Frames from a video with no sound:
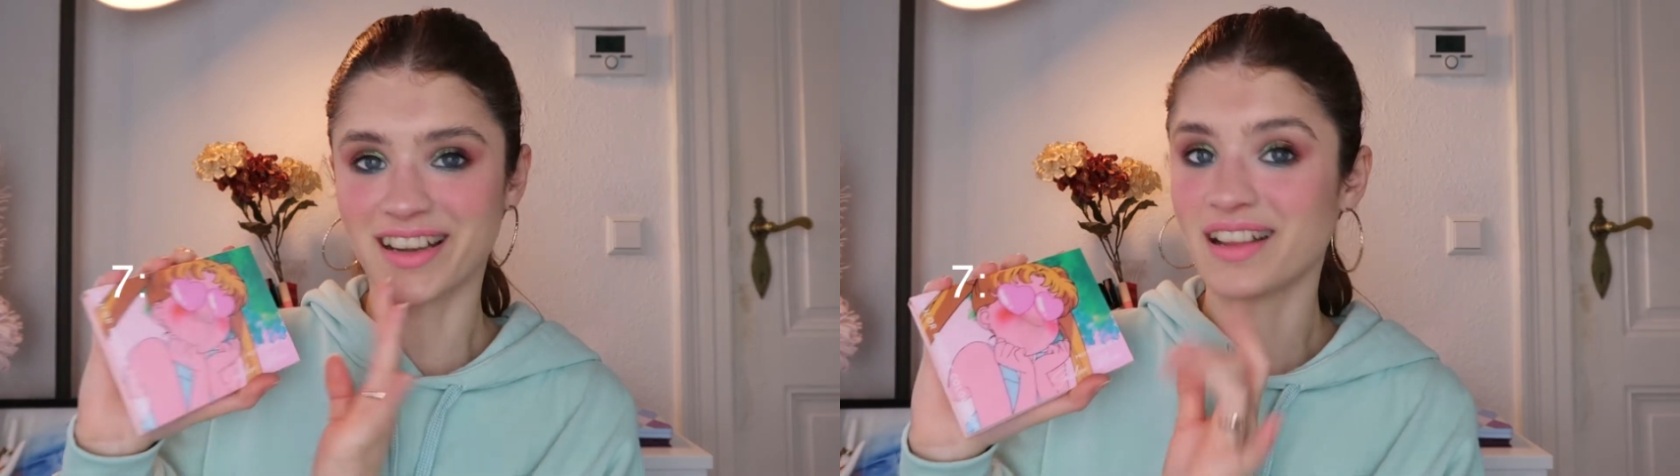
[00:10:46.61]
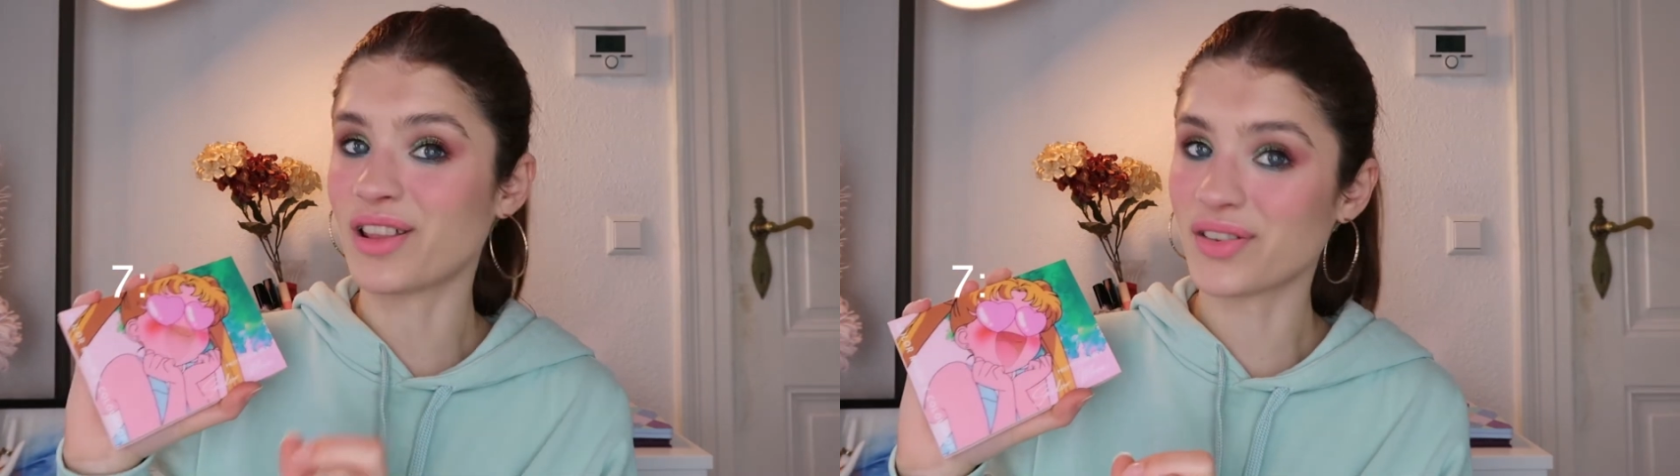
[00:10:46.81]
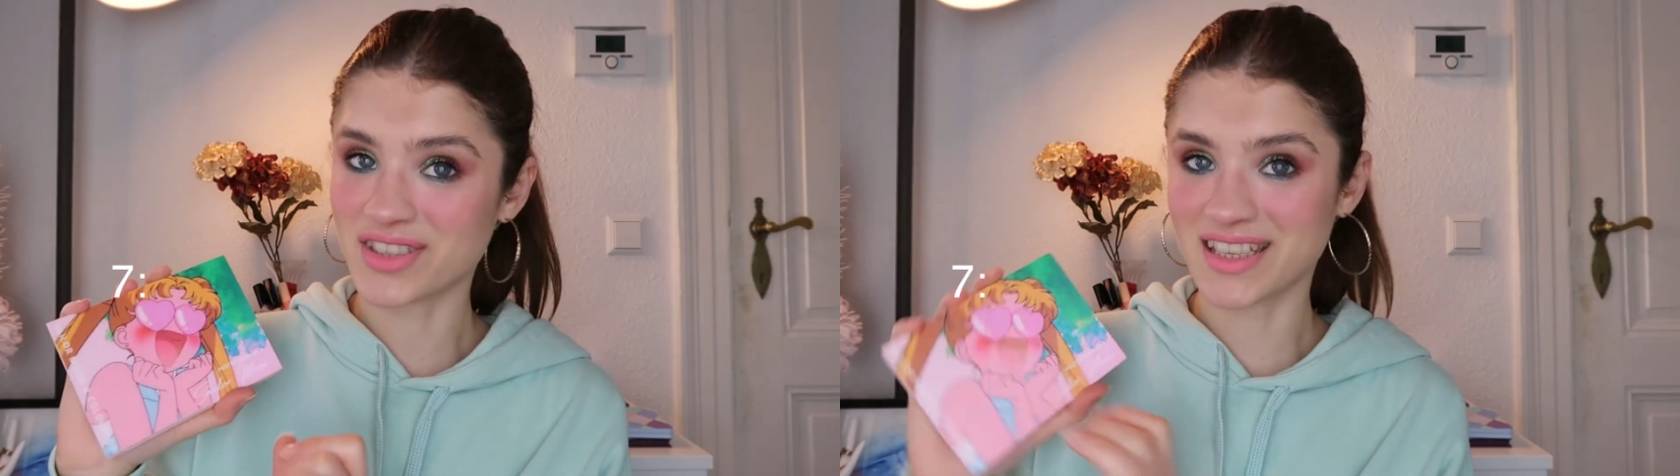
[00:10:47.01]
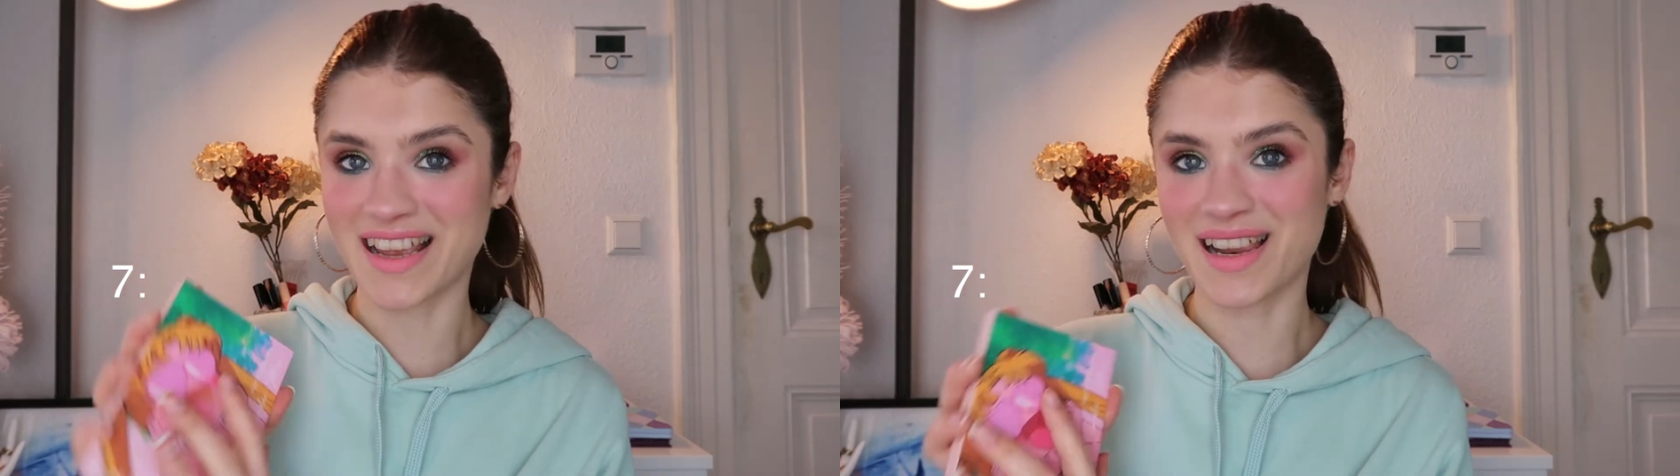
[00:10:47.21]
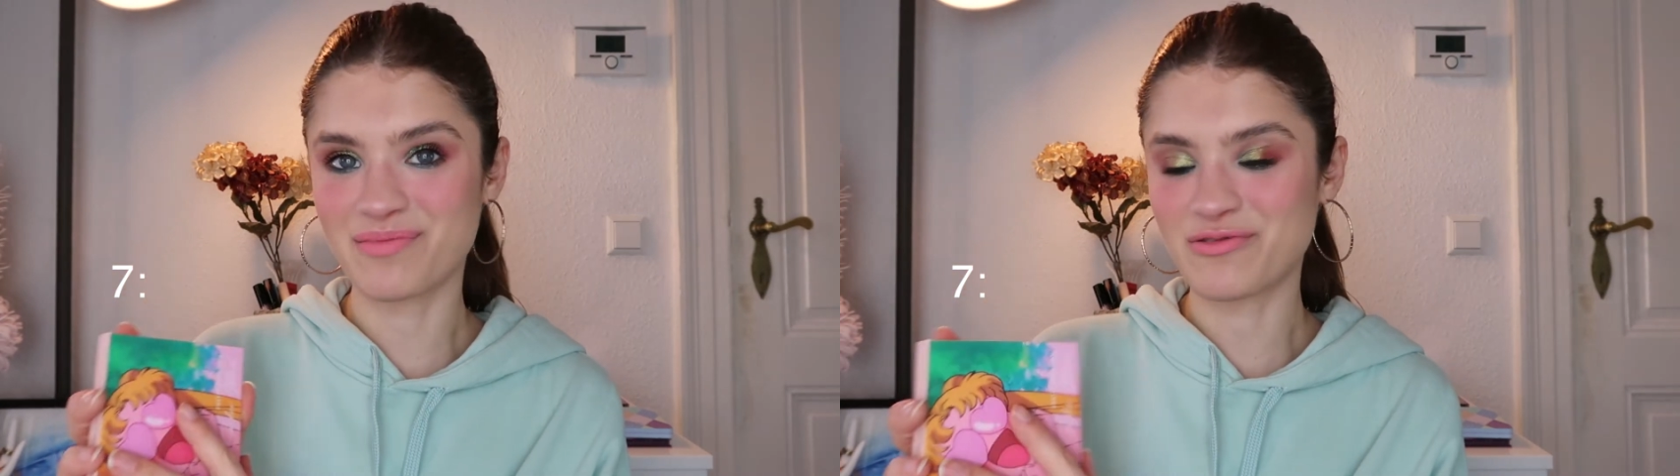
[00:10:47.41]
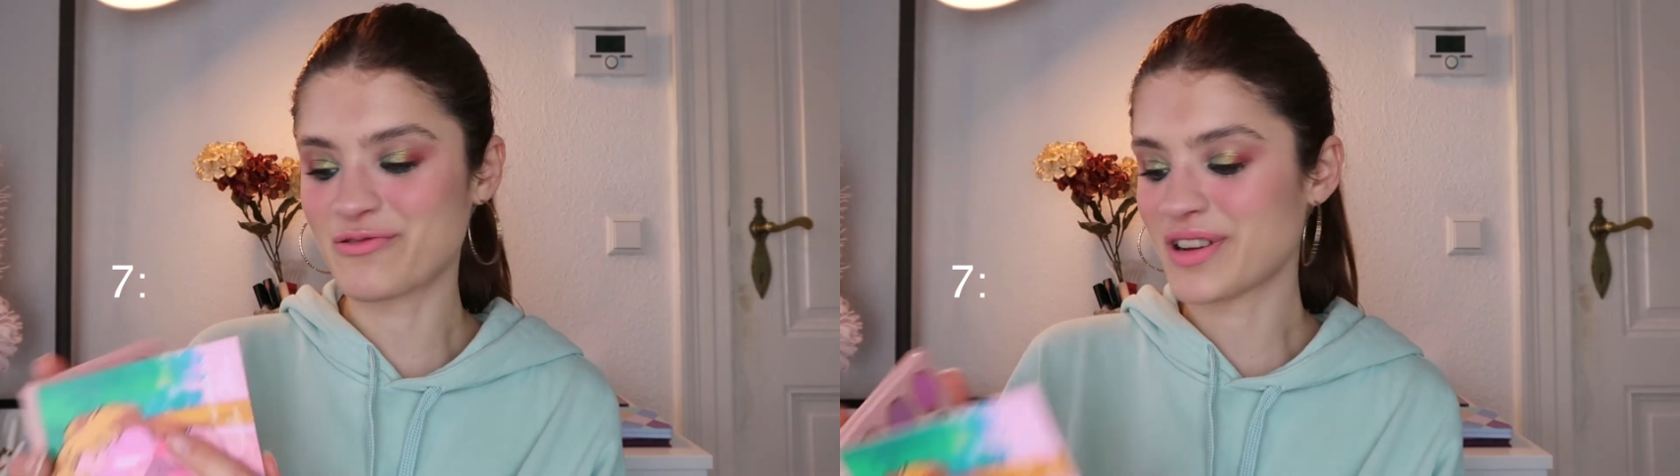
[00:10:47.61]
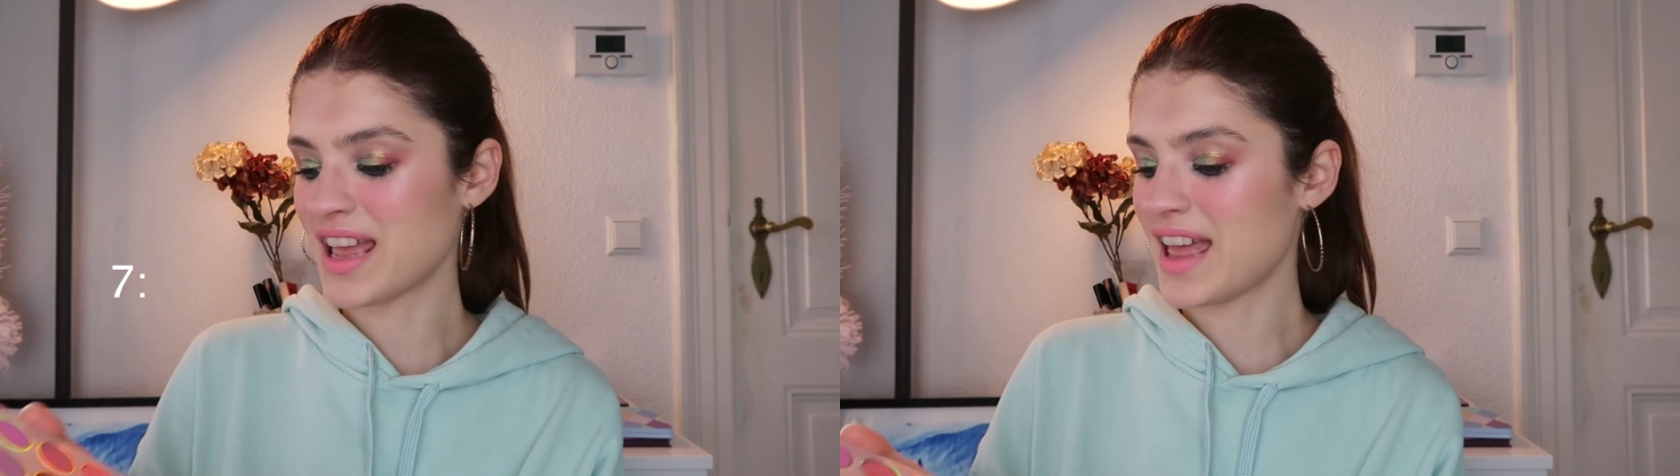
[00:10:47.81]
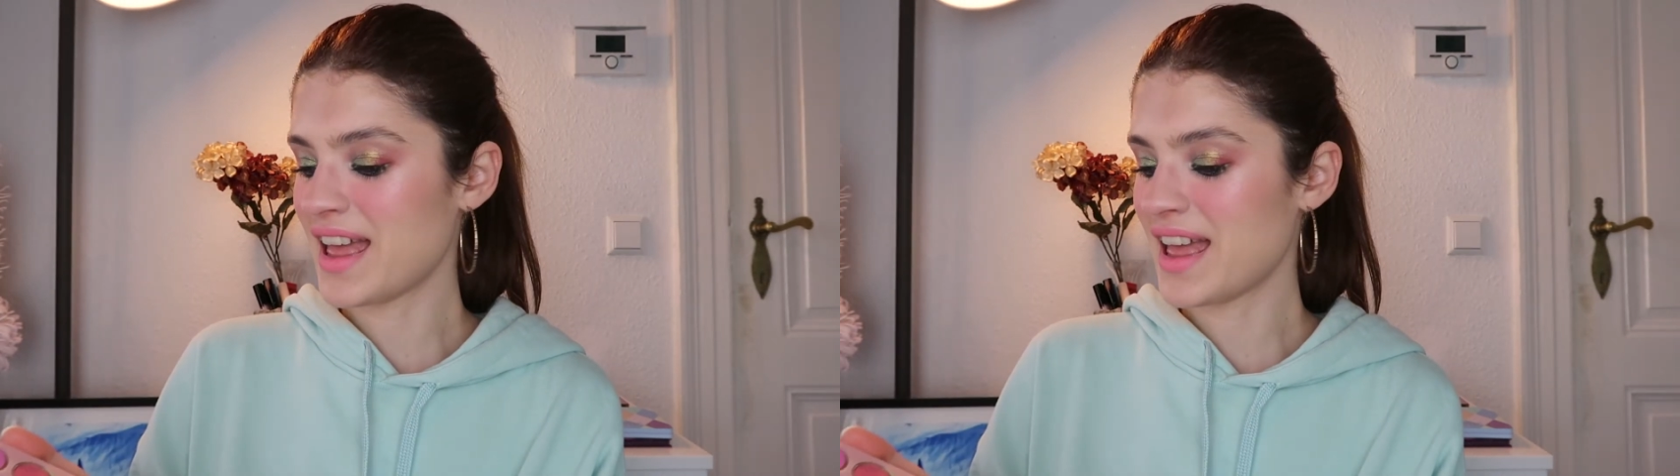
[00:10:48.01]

I love Sailor Moon,